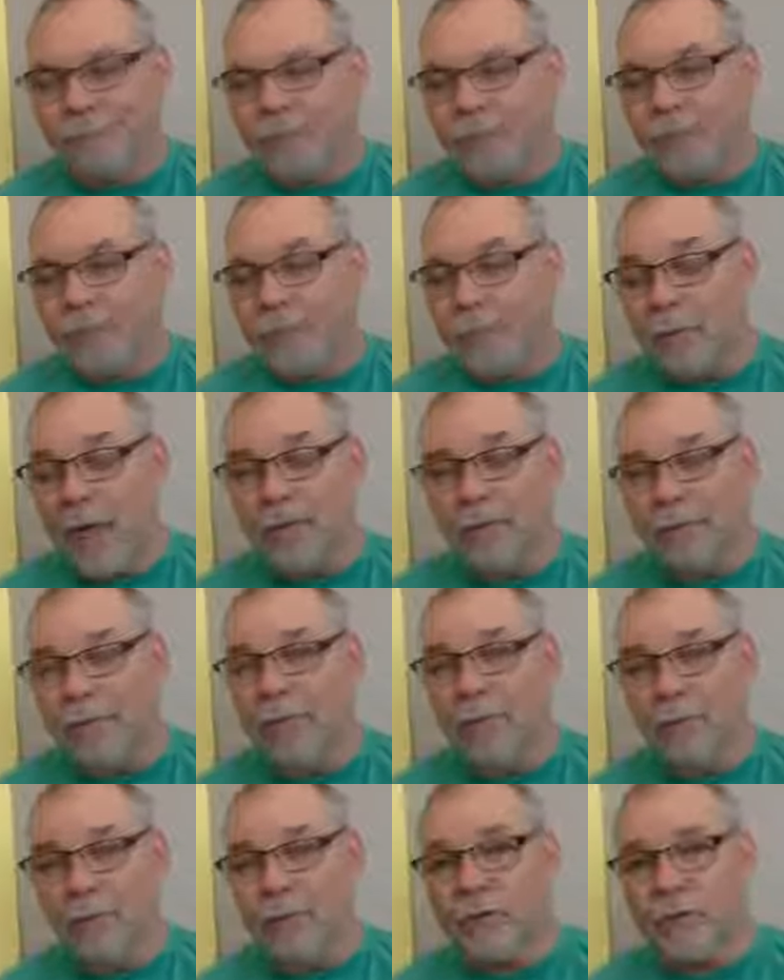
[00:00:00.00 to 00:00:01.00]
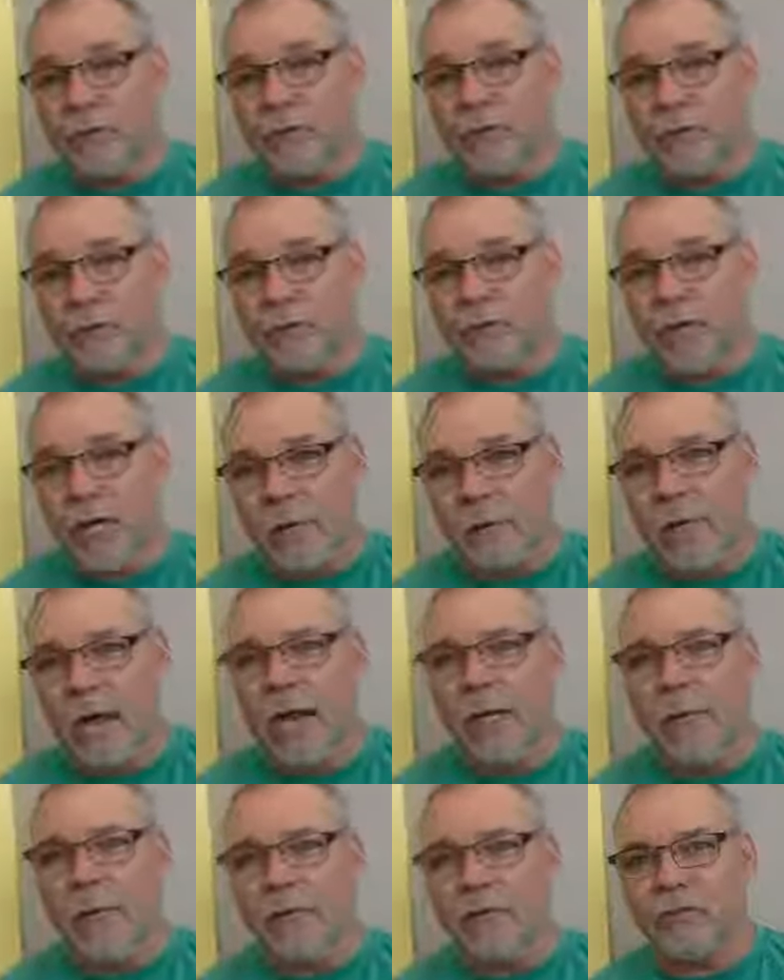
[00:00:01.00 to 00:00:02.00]
know, back then when somebody would talk
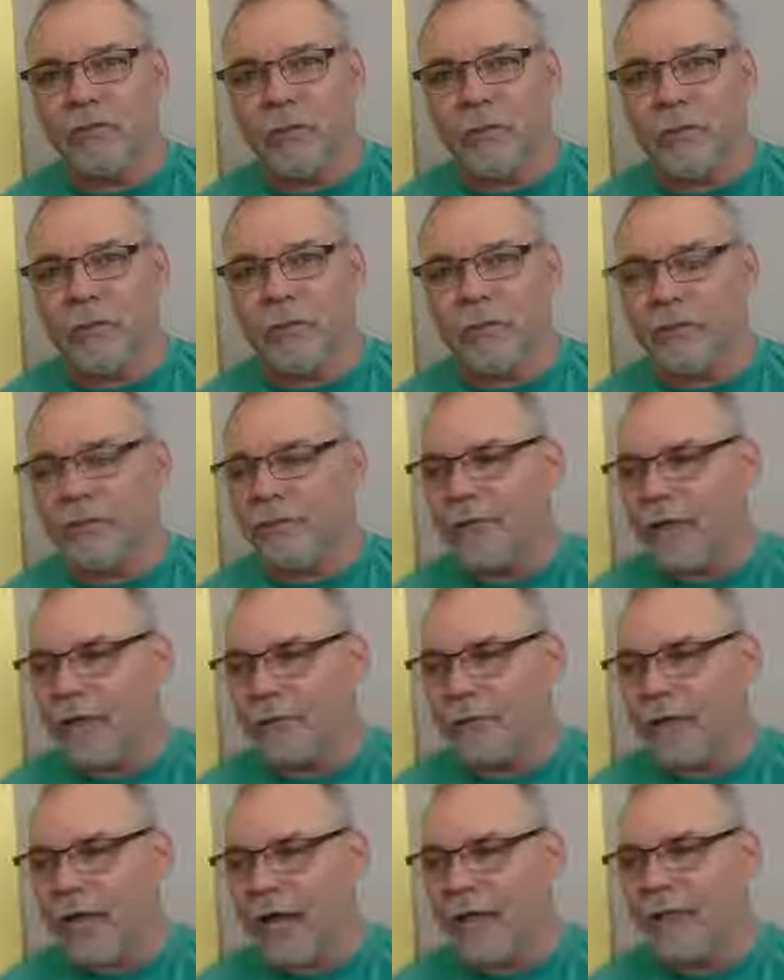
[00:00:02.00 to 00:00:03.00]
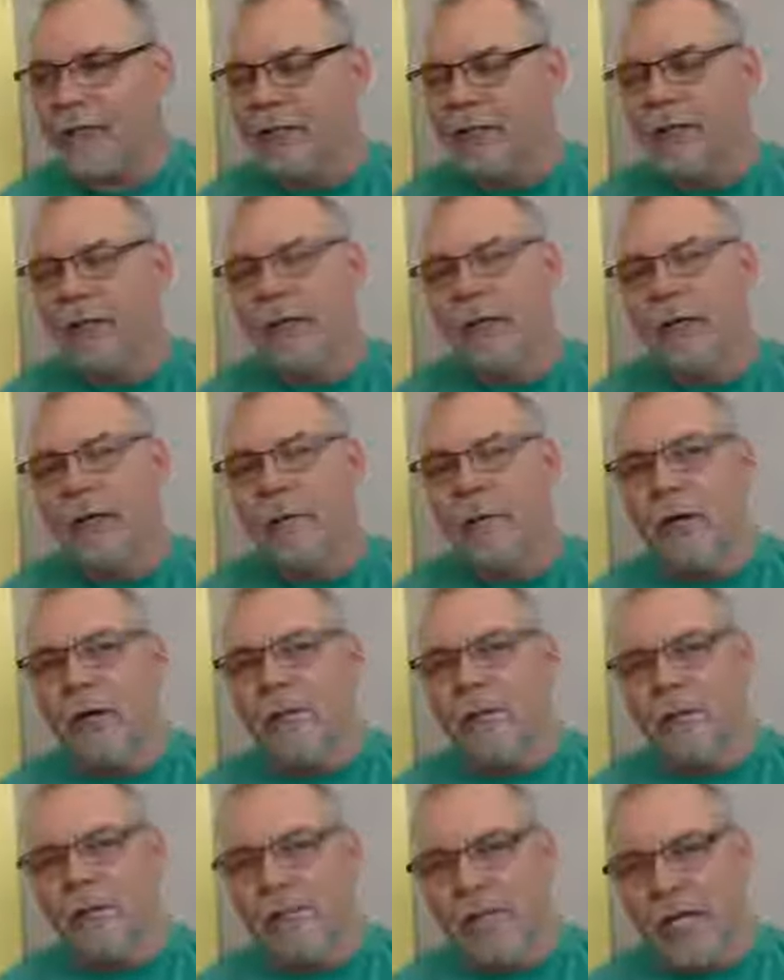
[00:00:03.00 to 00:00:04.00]
bad about somebody or talk bad
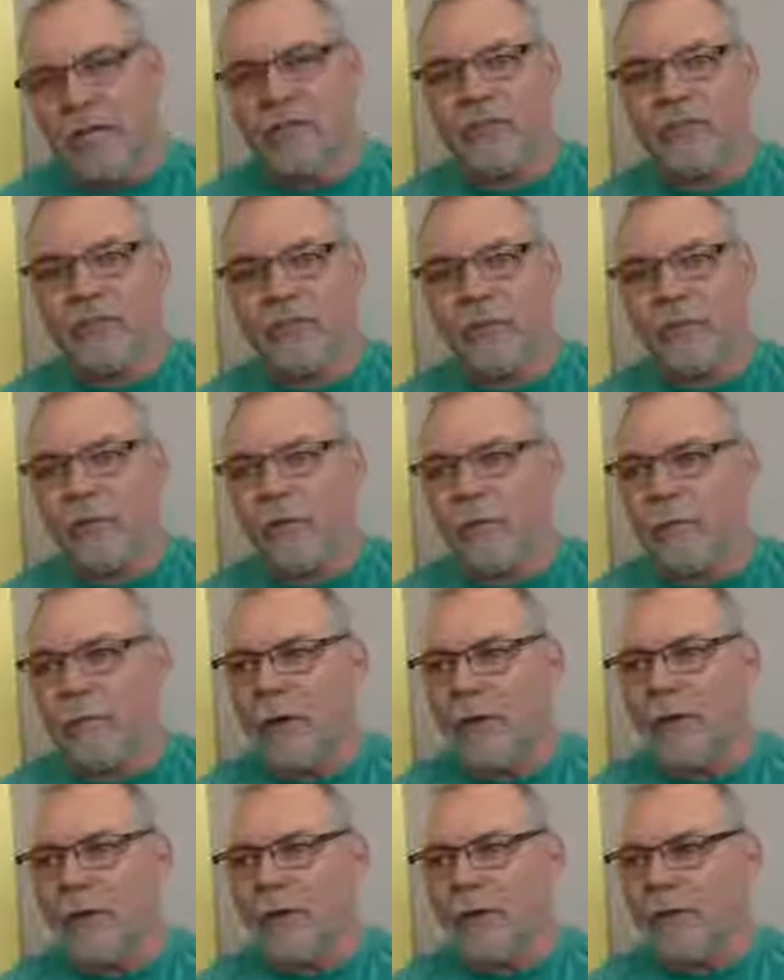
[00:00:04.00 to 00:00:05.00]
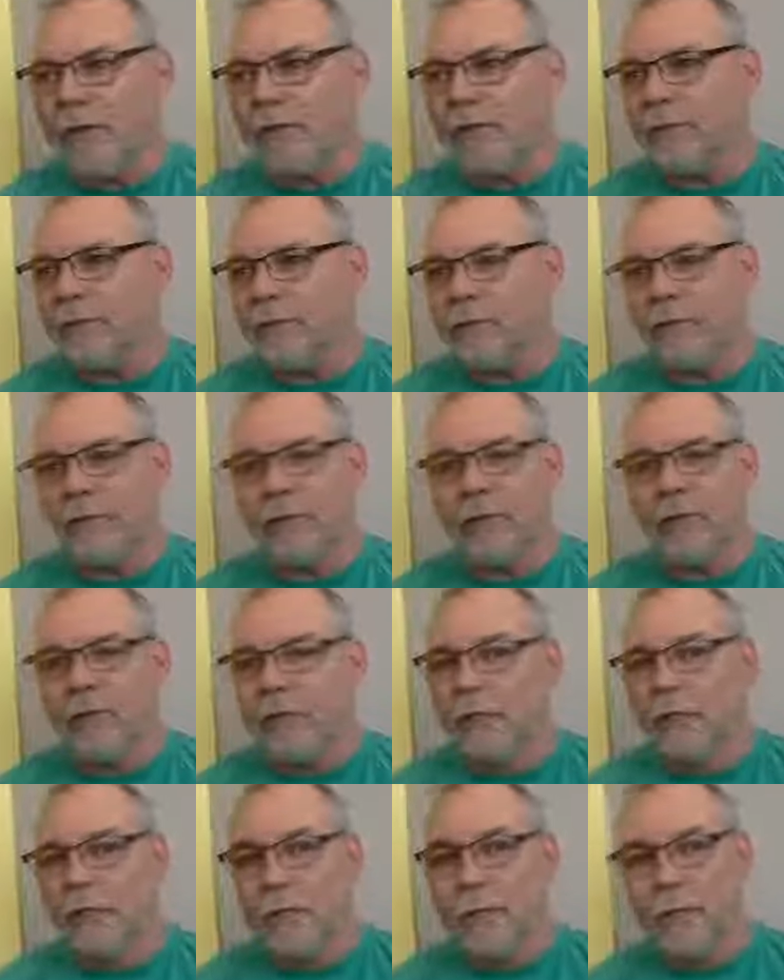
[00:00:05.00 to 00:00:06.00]
about the nation or, the, you know,
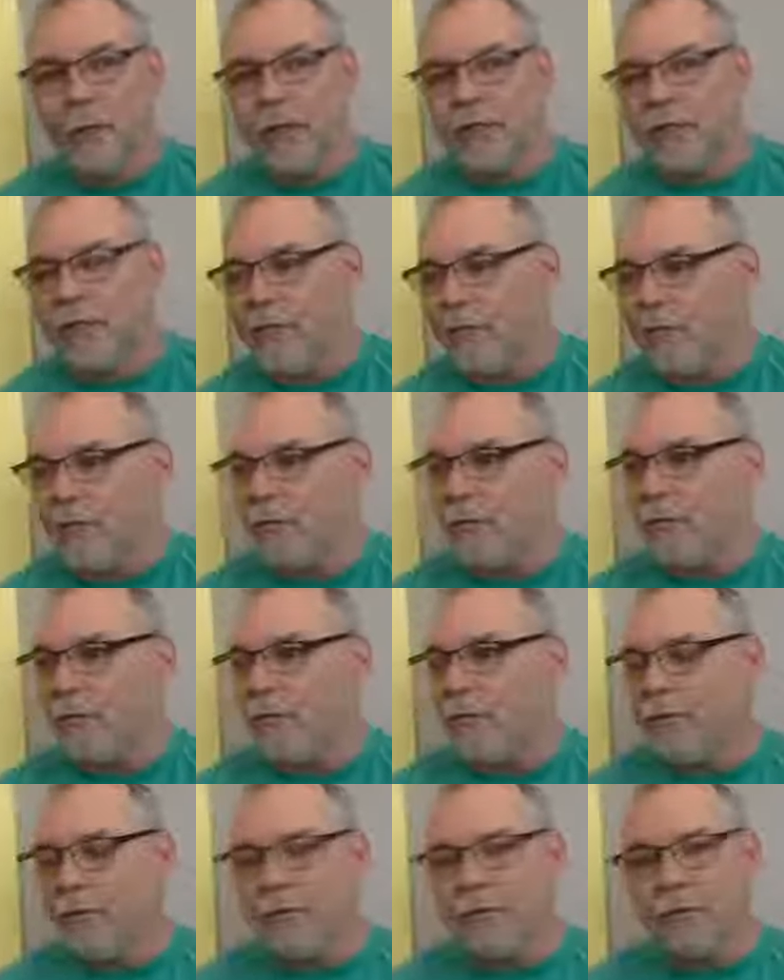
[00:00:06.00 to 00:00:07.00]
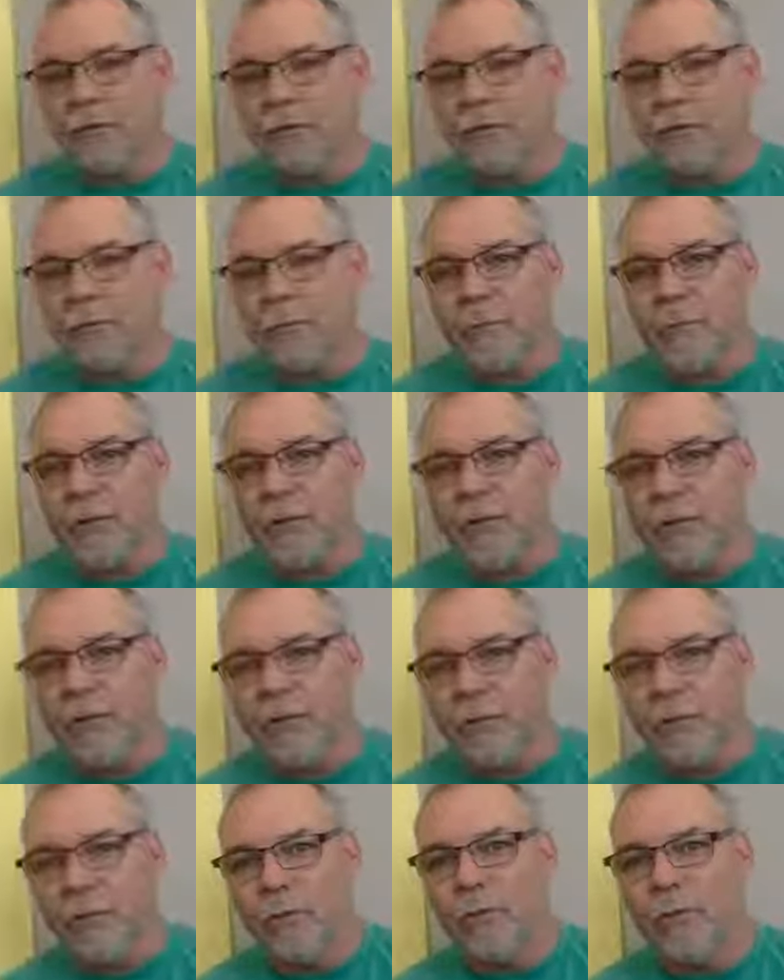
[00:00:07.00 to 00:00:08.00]
the president or somebody on the
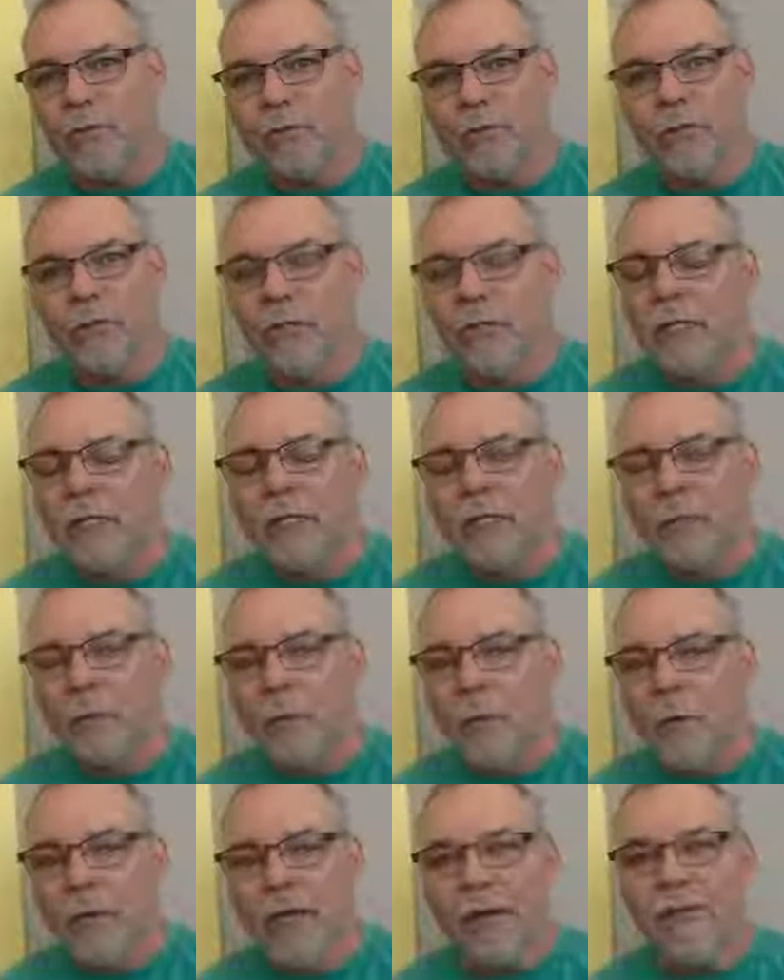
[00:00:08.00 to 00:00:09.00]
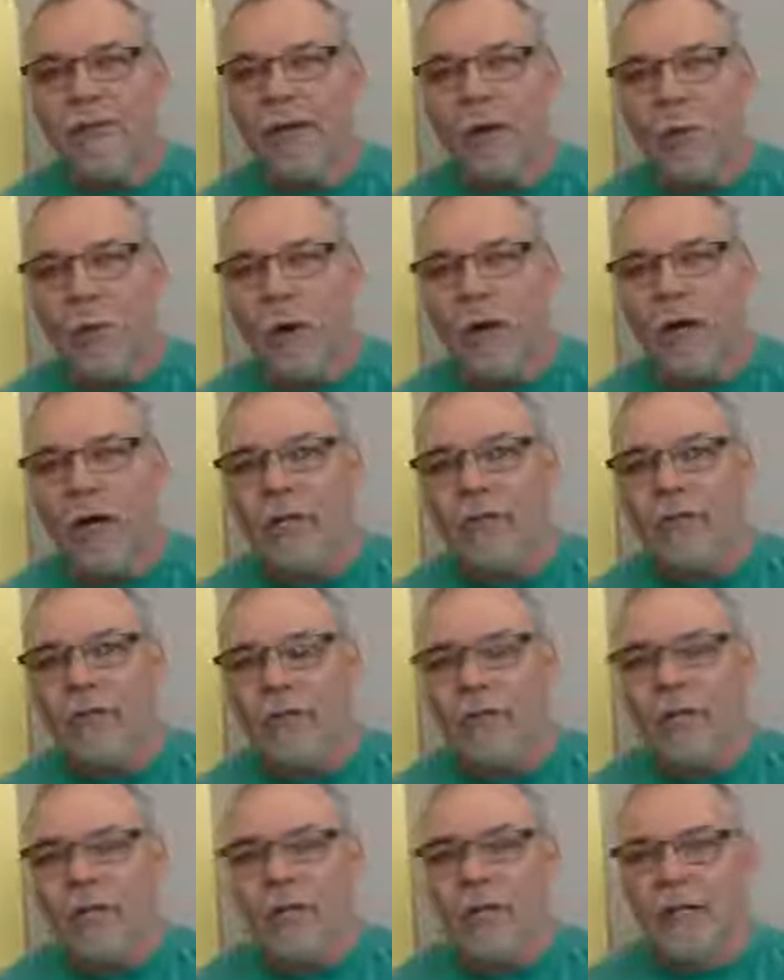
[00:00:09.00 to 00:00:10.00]
news or whatever it was,
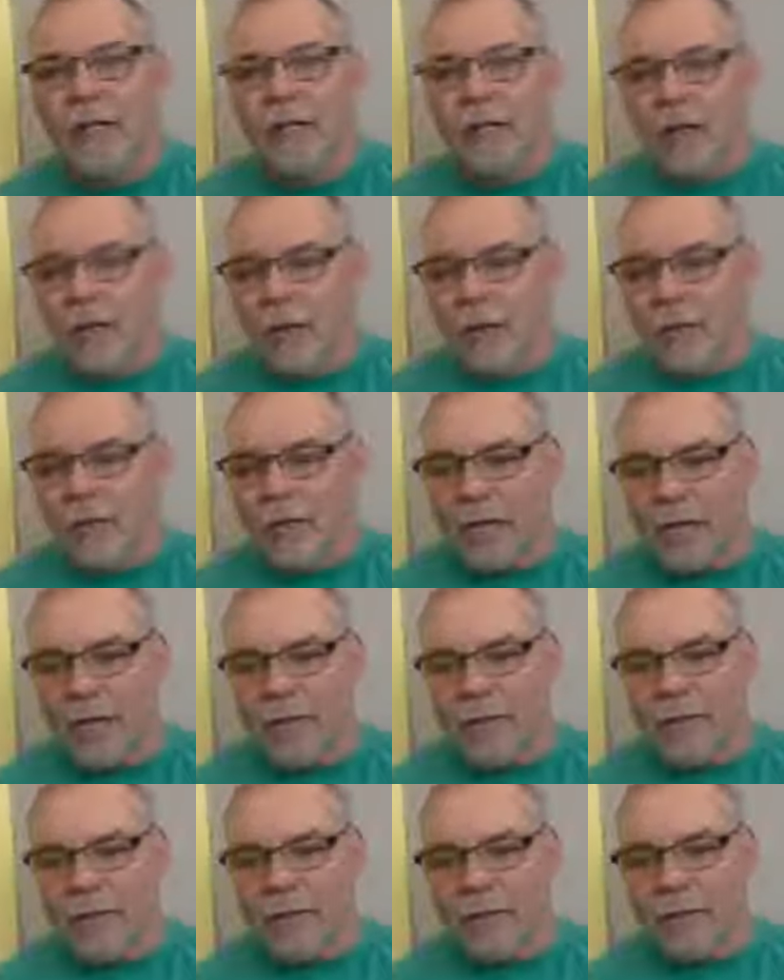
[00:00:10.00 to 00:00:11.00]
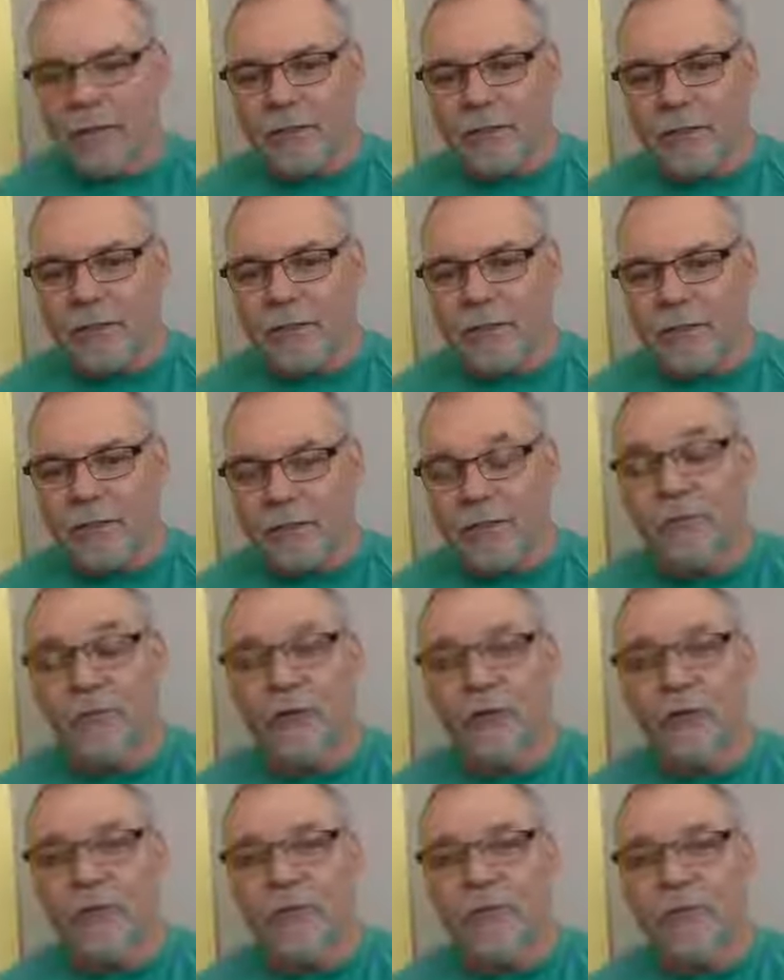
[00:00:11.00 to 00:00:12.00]
I would kind of, you've
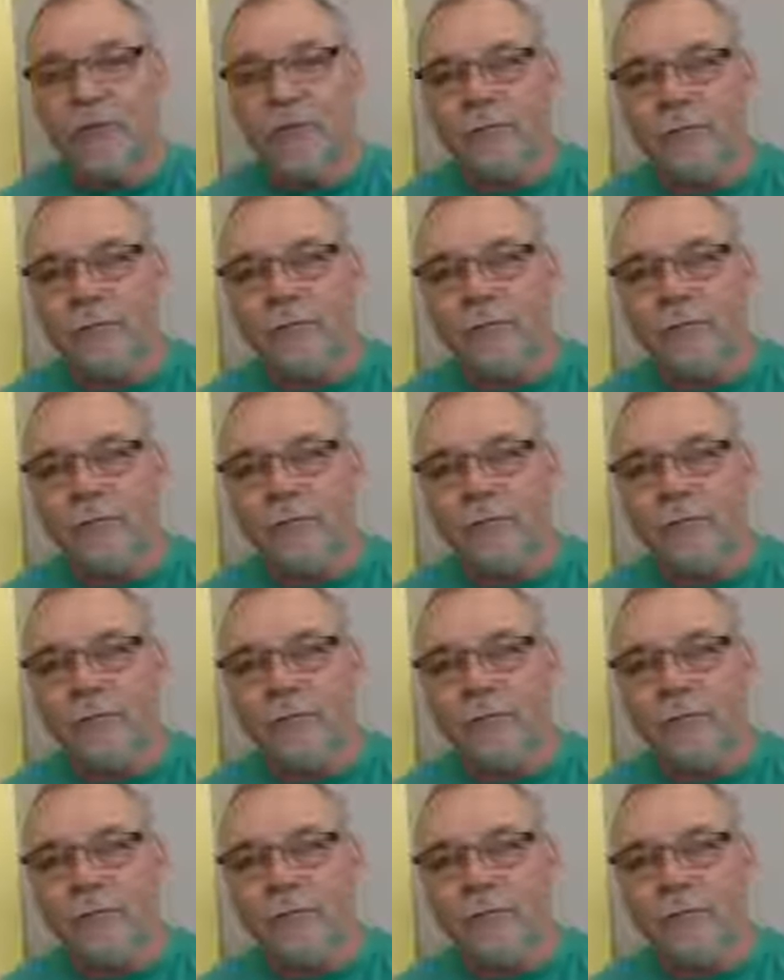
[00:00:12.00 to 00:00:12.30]
heard of